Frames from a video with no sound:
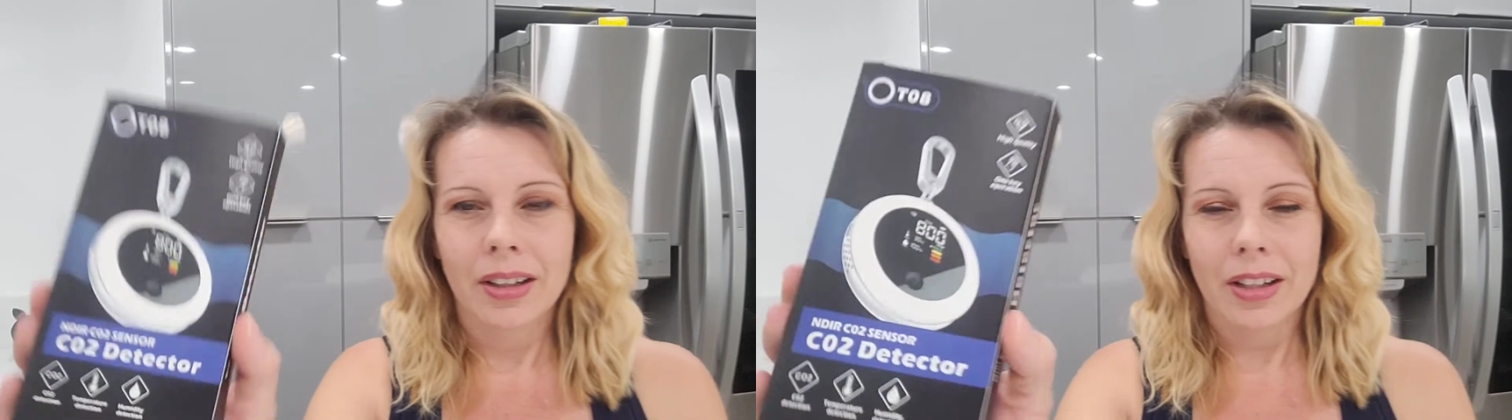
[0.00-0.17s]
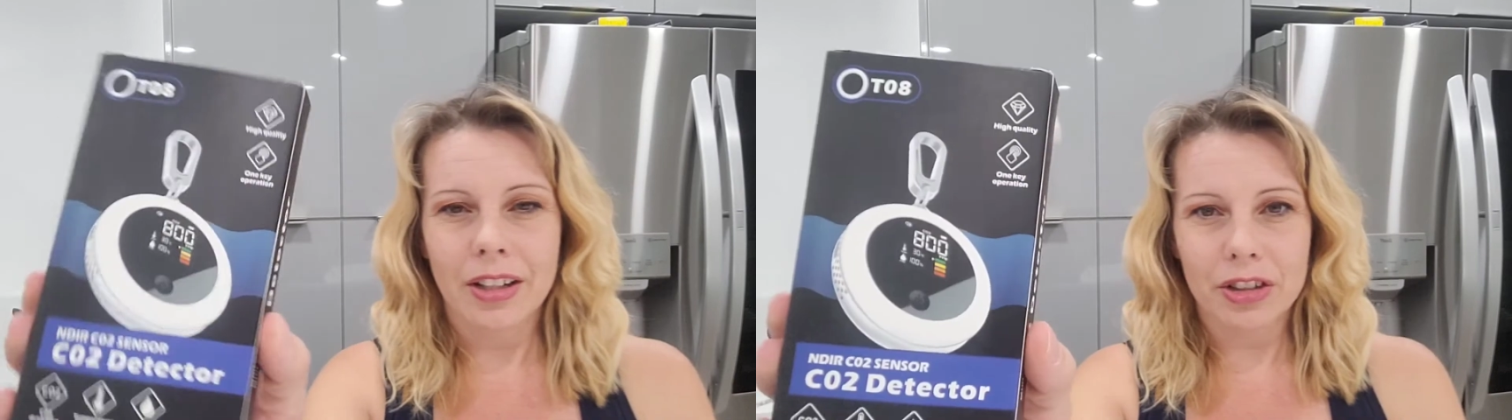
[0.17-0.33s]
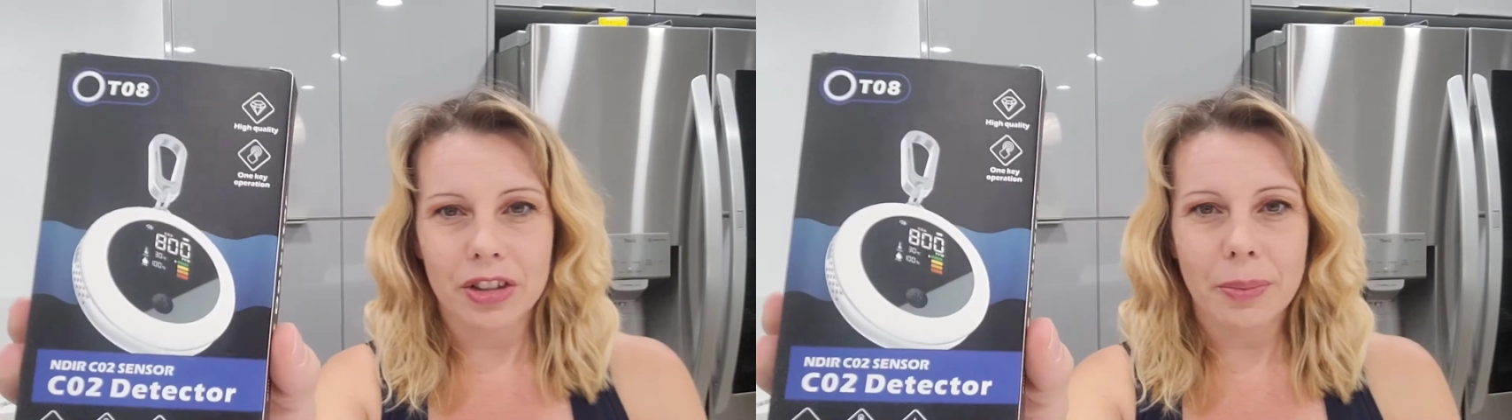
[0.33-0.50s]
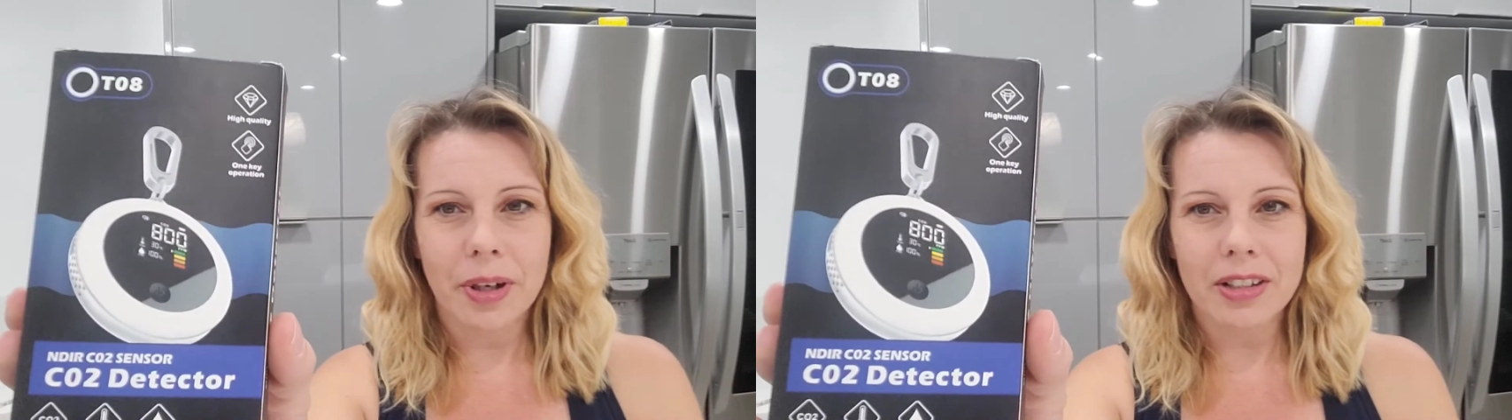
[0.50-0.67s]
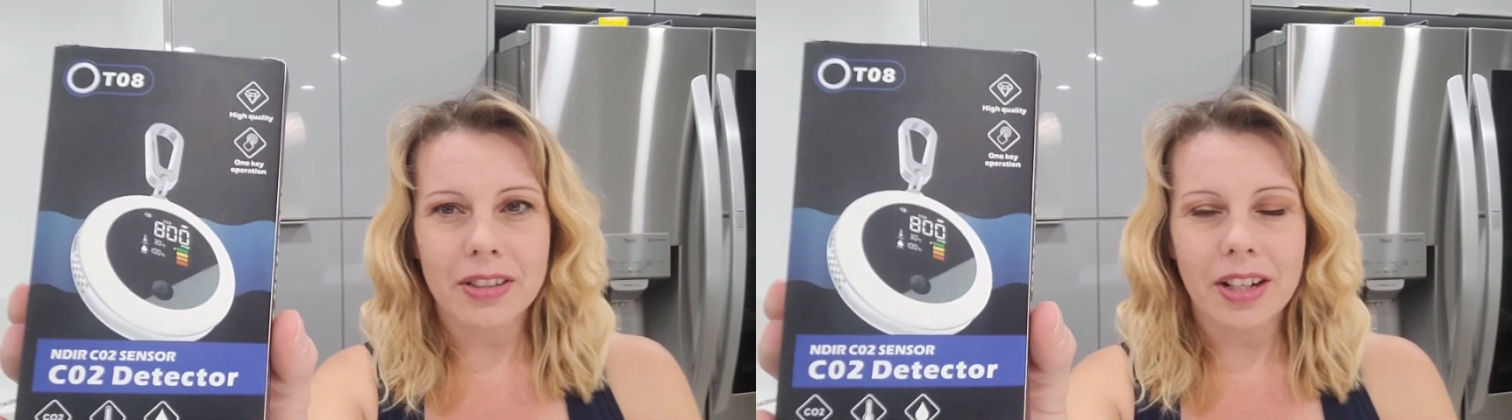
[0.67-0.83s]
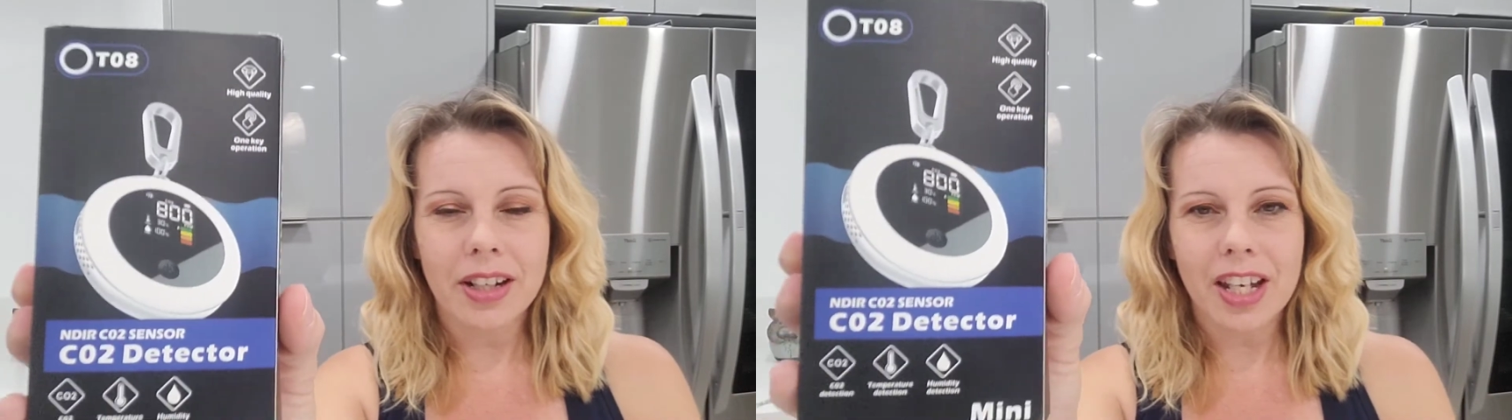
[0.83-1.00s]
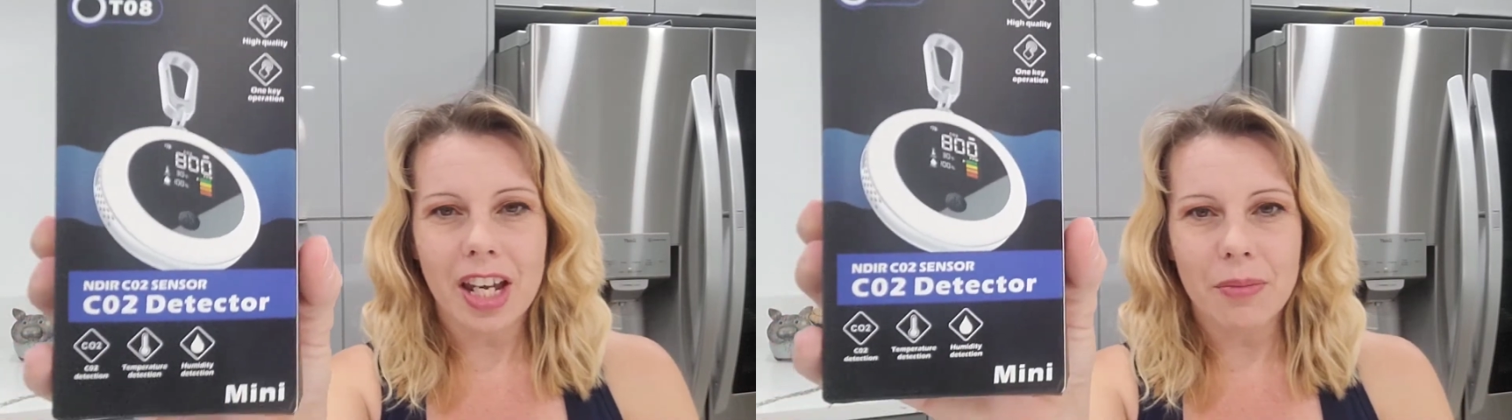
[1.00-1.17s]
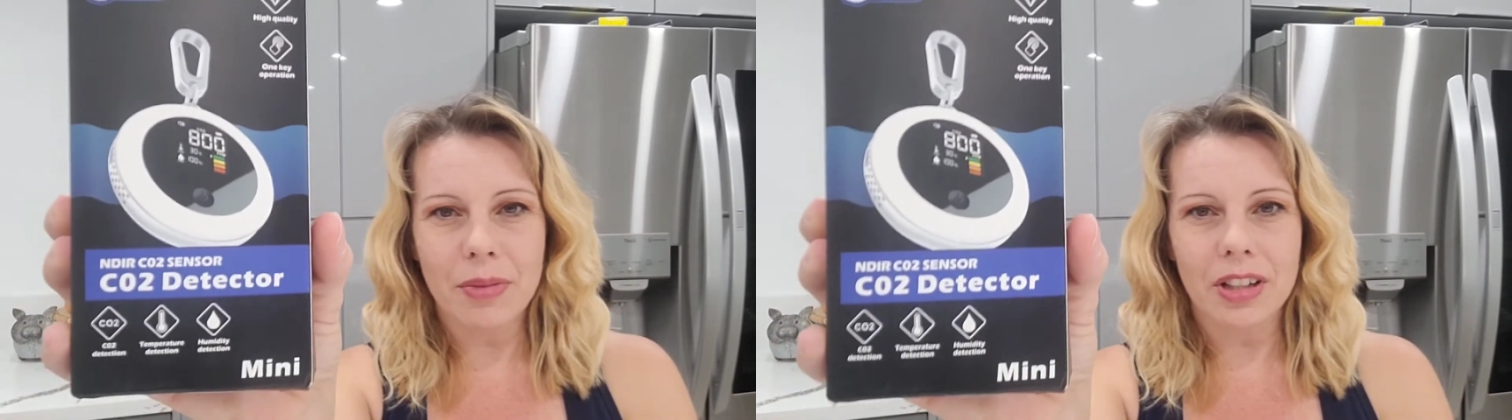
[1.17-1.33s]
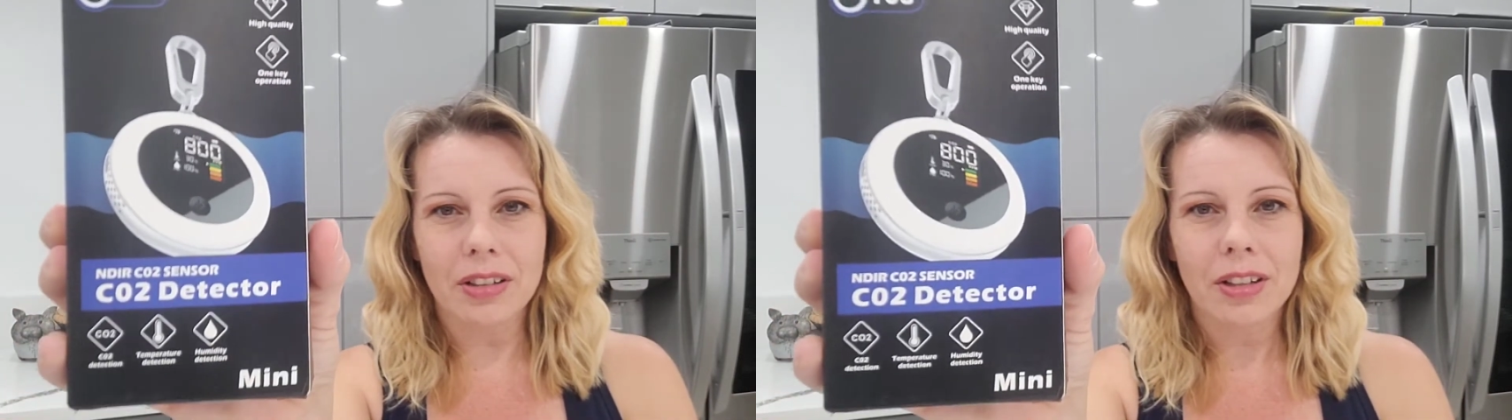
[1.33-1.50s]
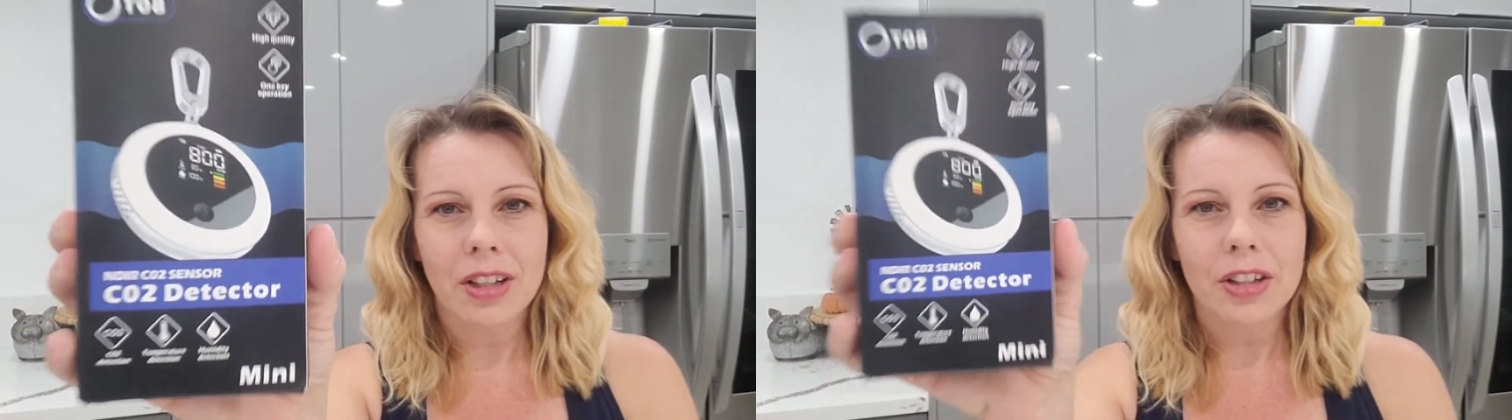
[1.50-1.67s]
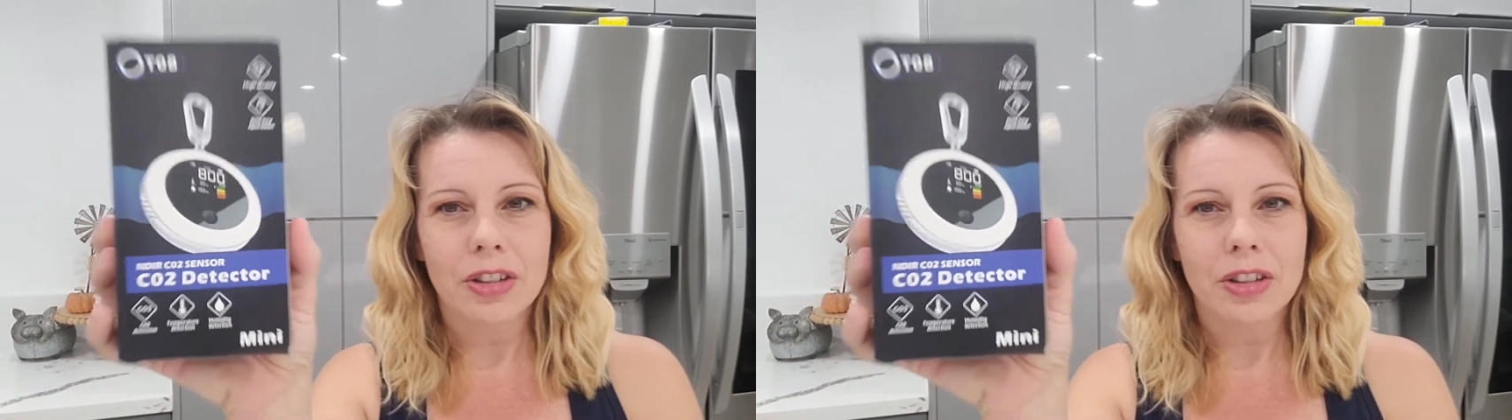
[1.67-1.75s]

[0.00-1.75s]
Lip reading: Here's the box that it came in.